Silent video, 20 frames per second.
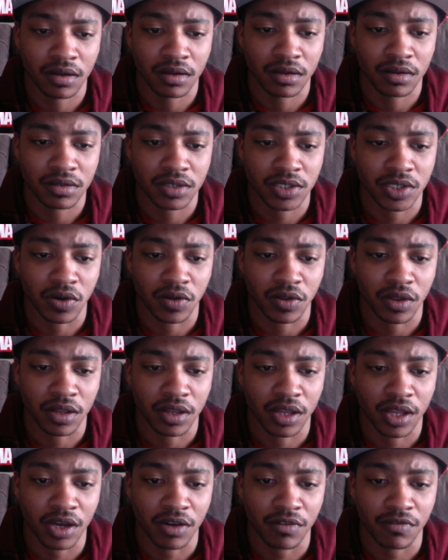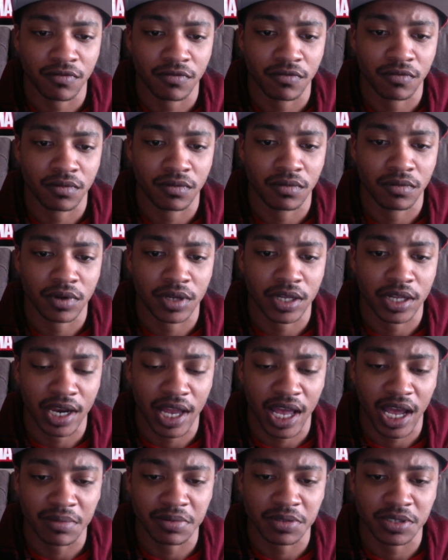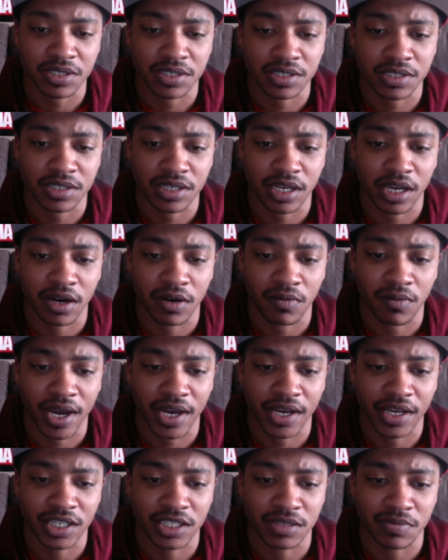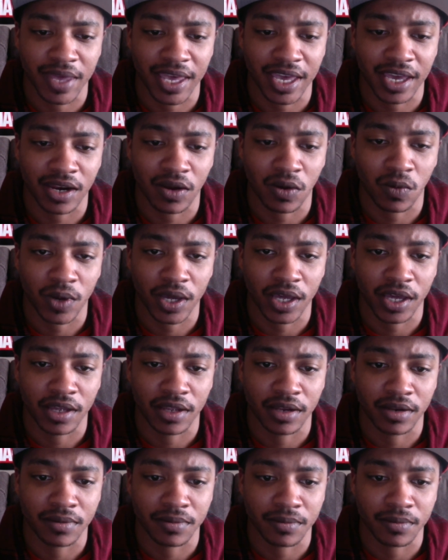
So the left collapses and the right is making a win.